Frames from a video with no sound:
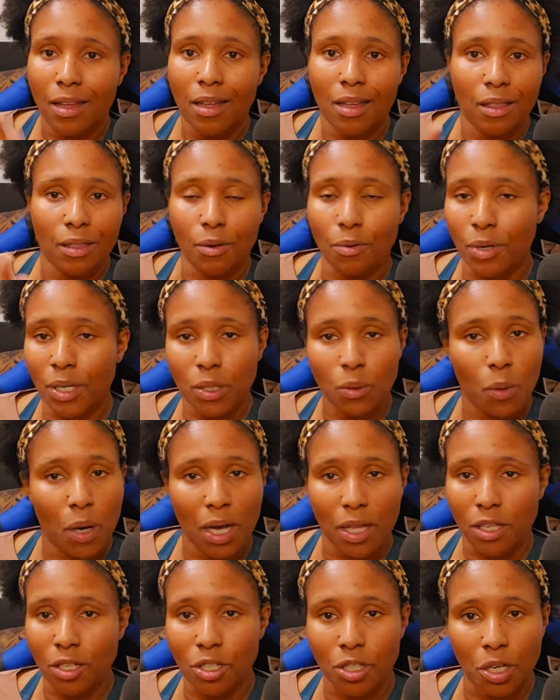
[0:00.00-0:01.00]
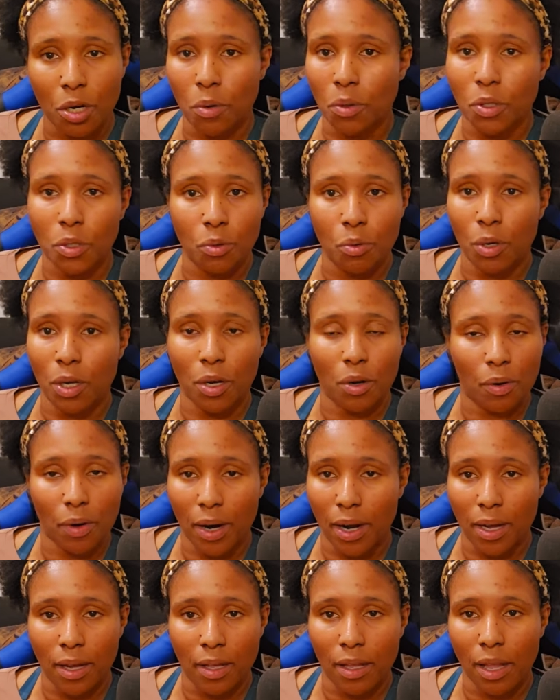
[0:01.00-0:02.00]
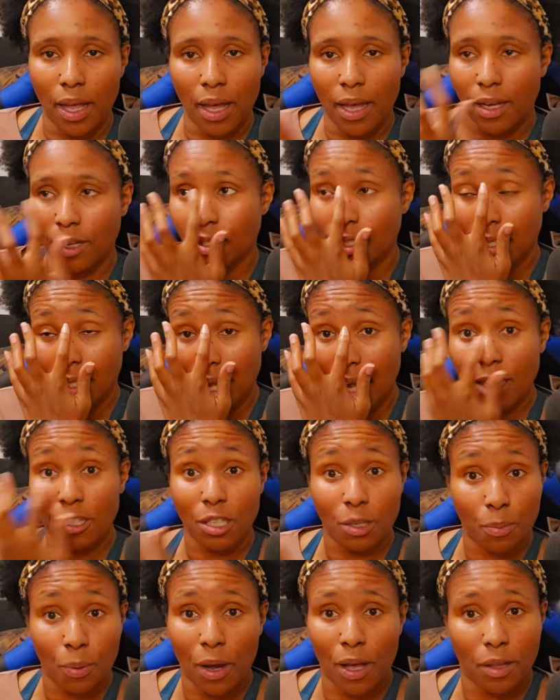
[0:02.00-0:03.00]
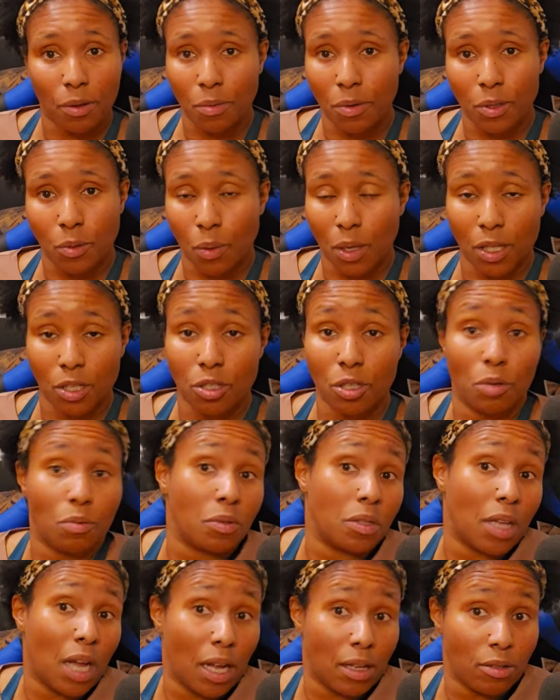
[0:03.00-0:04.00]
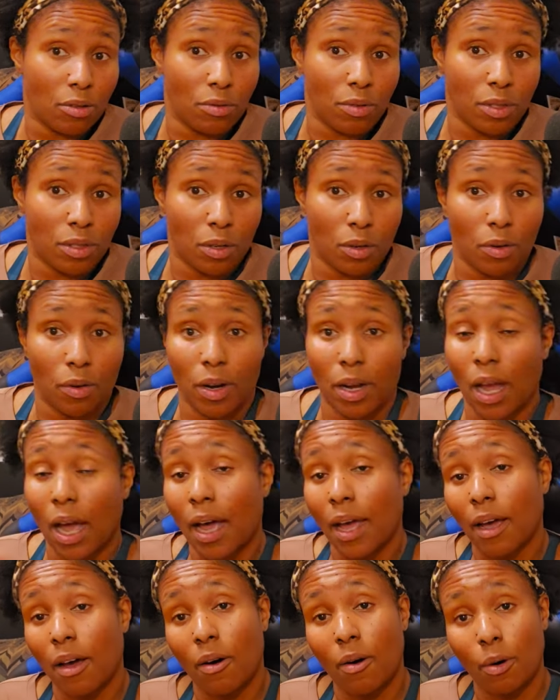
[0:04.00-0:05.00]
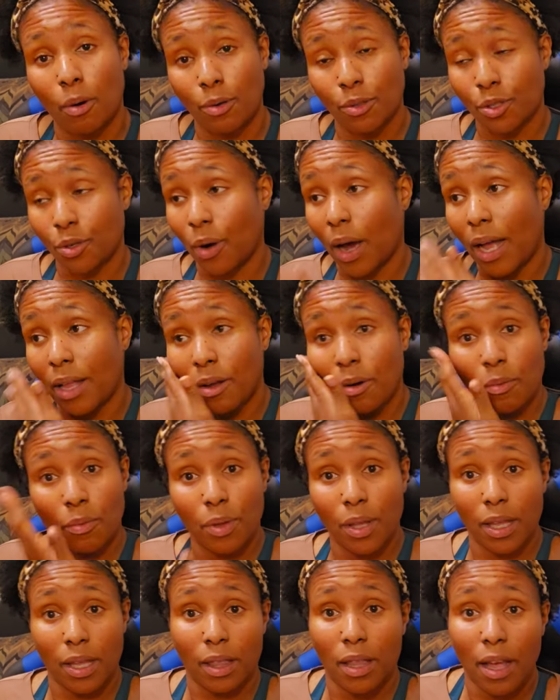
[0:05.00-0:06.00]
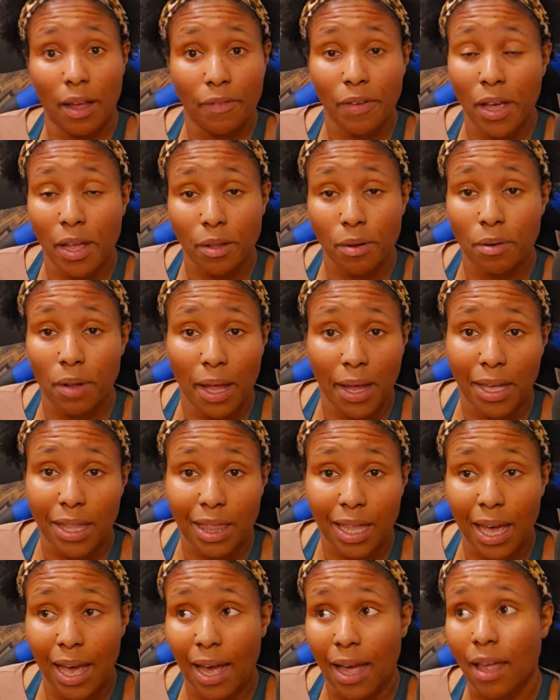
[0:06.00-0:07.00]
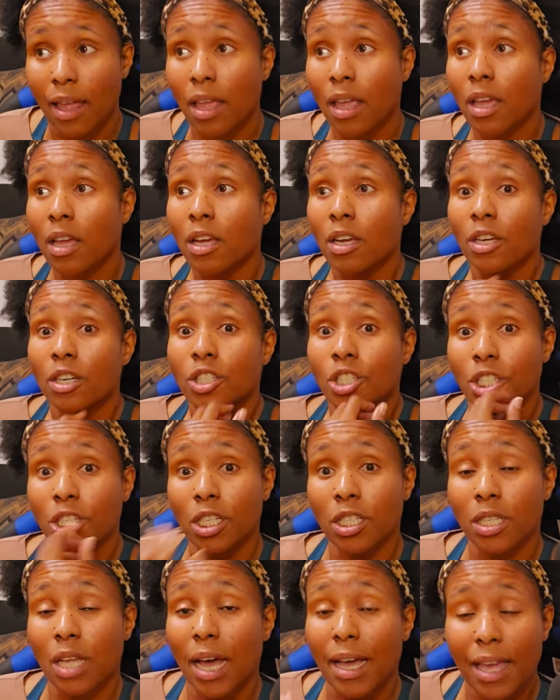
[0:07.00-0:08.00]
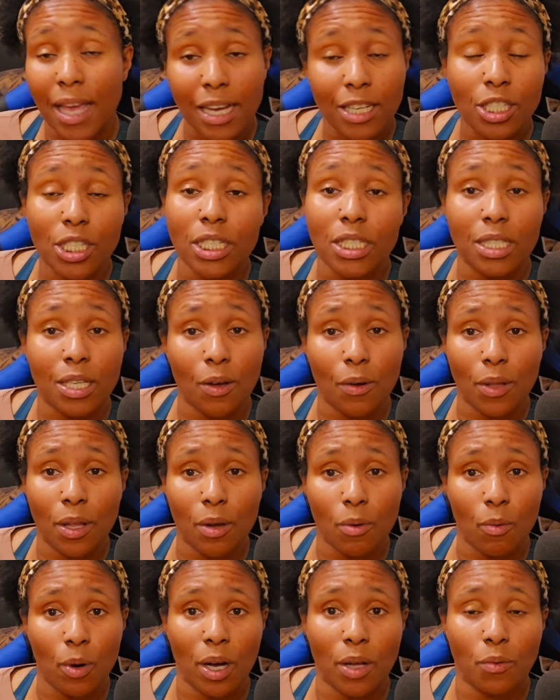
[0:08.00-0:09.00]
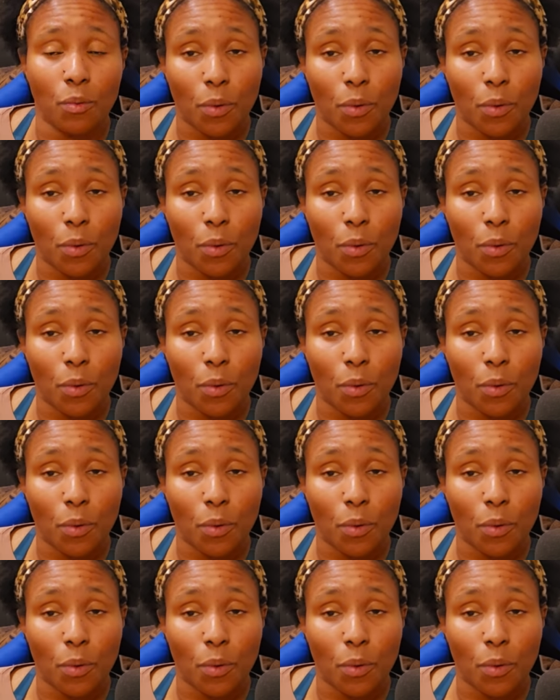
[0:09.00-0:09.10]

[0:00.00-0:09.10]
the reason why this show is doing great. Like she's actually probably the reason why the show's not doing so great. I ain't gonna hold you. I don't really love Heather like that she's I guess she's the only one